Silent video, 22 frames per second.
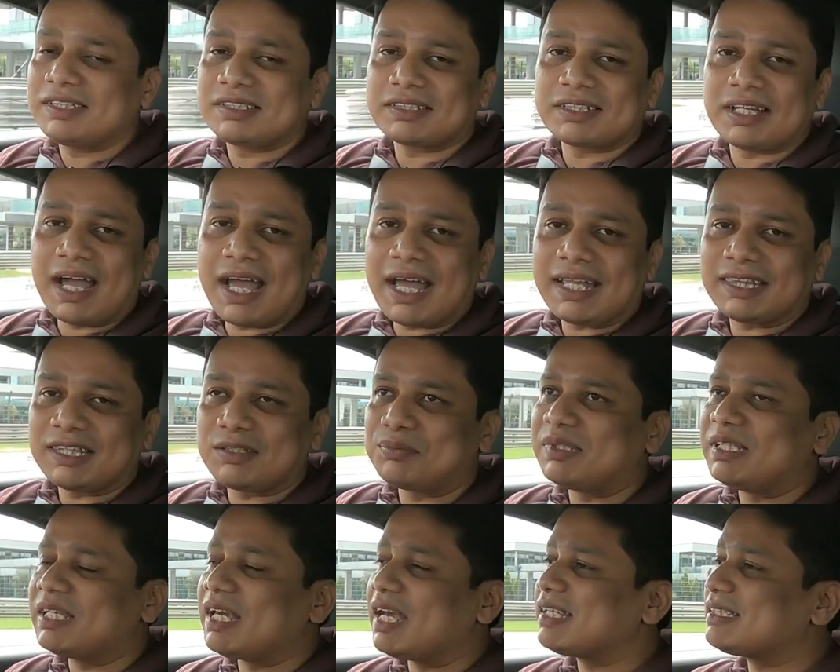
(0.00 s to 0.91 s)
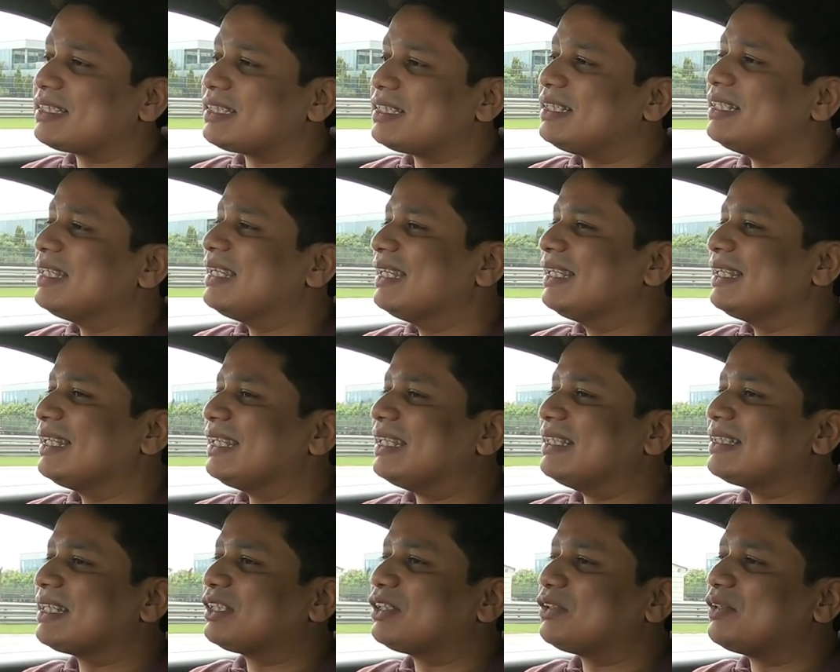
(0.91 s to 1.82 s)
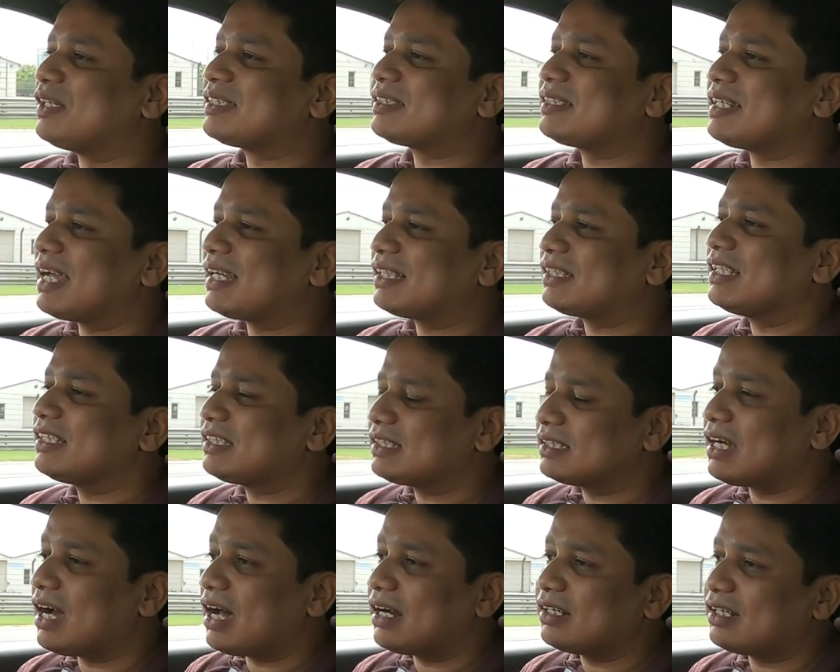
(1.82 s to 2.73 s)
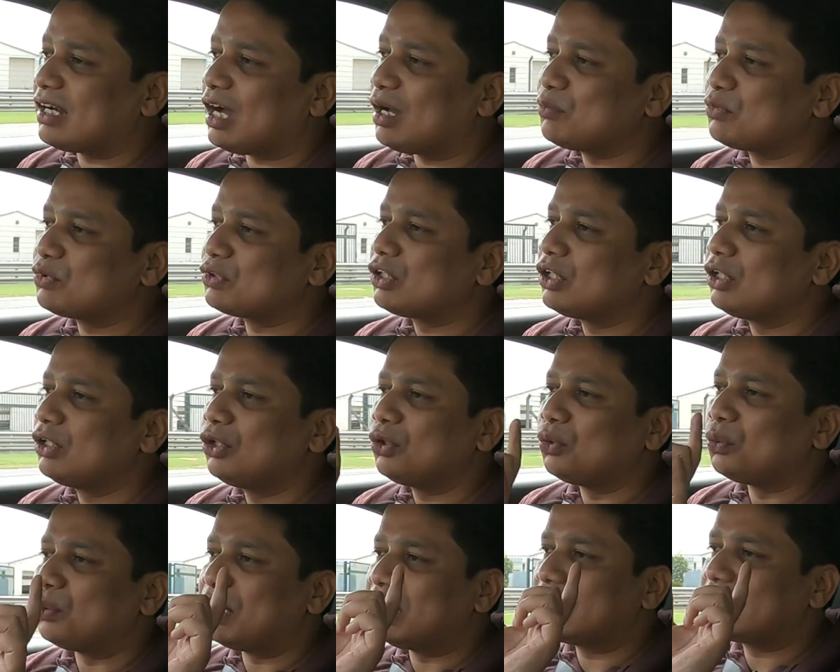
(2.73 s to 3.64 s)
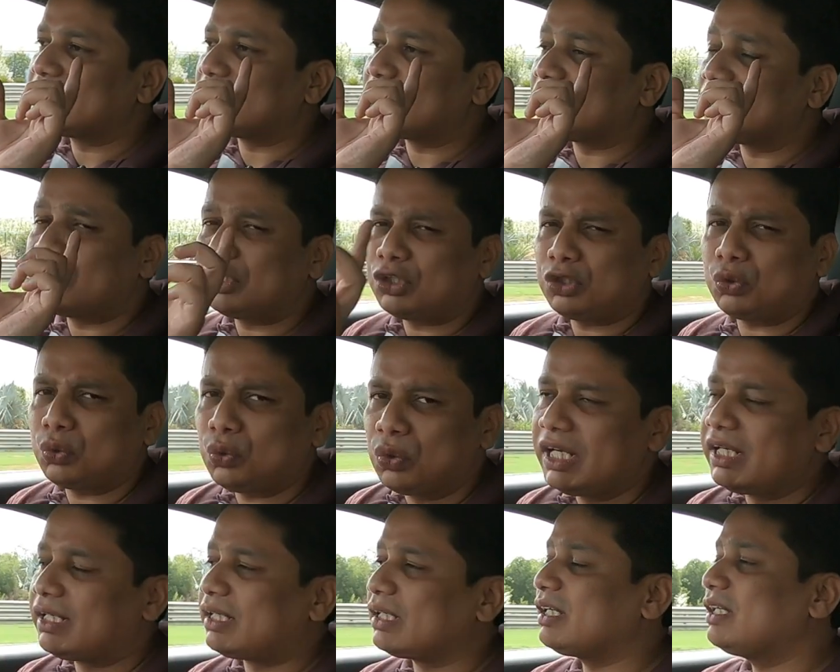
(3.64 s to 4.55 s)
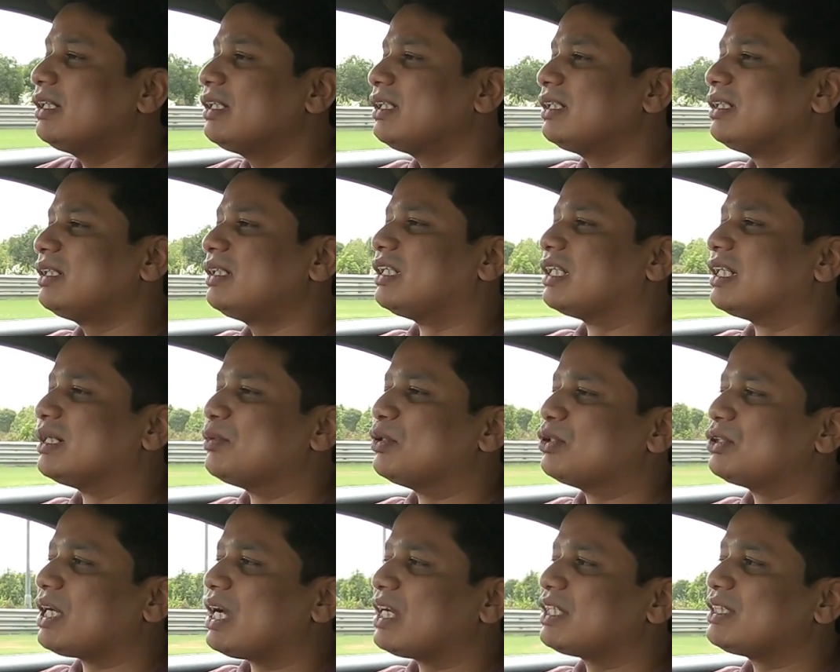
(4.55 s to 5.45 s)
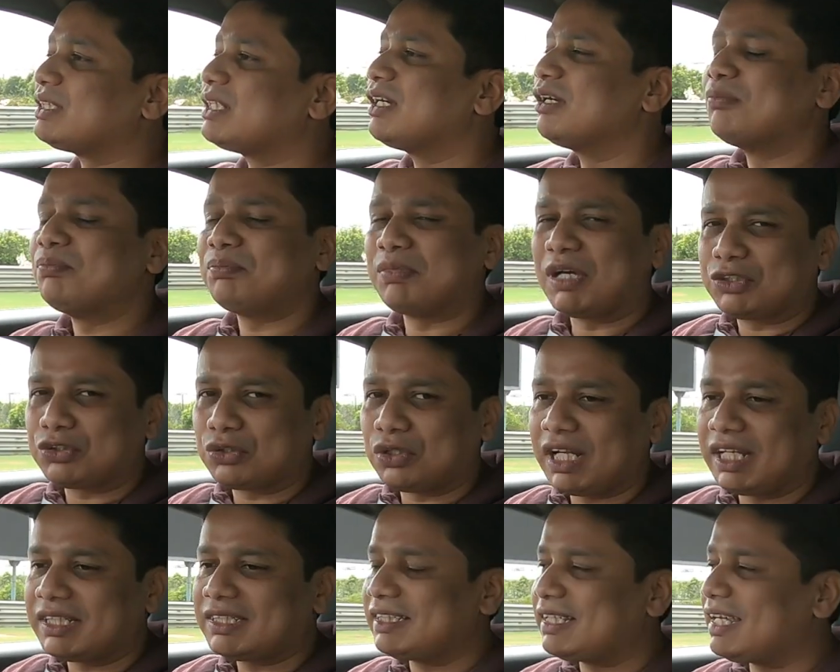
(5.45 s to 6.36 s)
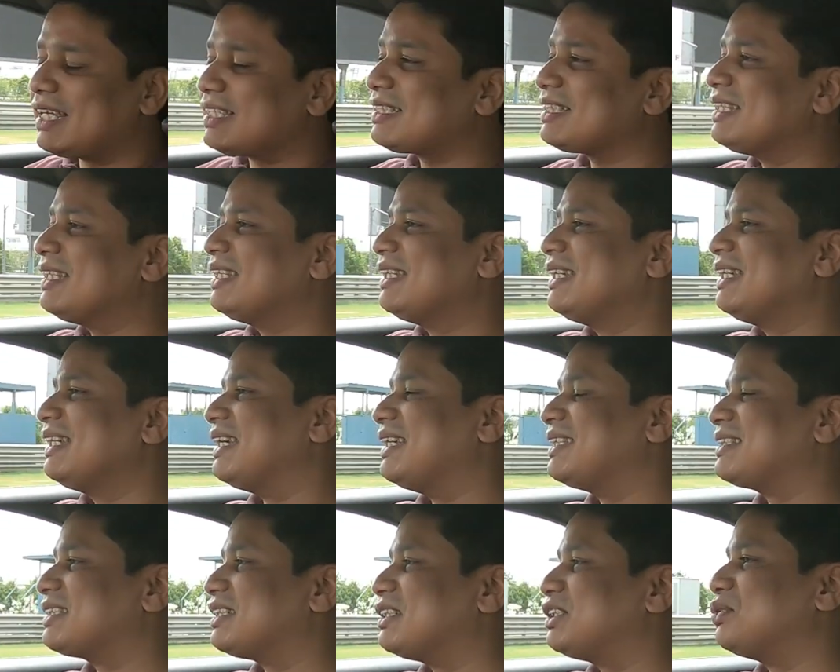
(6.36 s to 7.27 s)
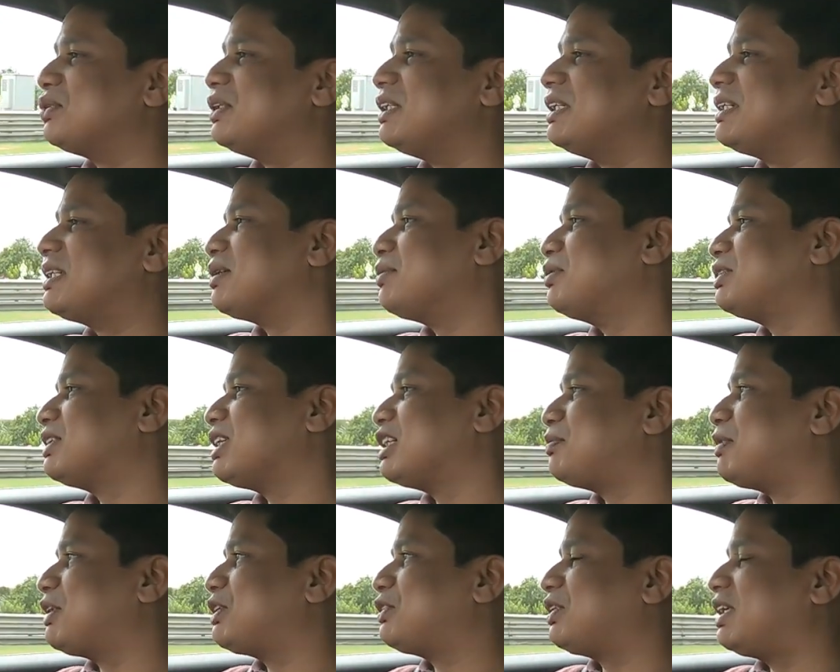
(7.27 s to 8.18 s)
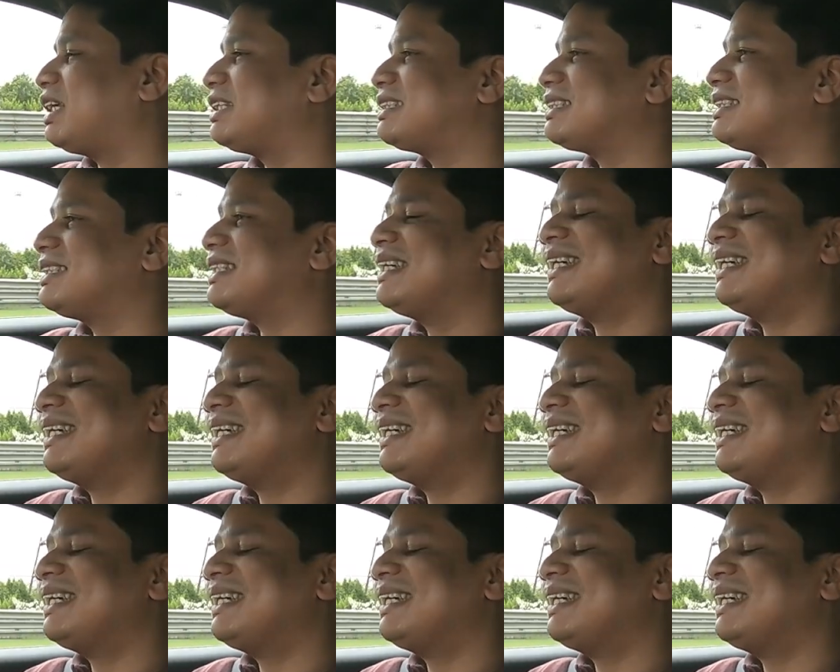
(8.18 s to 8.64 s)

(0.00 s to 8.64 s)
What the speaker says: car at the BIC inside the racetrack. This car comes with a 2-liter turbocharged petrol engine. Yes, it's a 2-liter turbocharged petrol engine,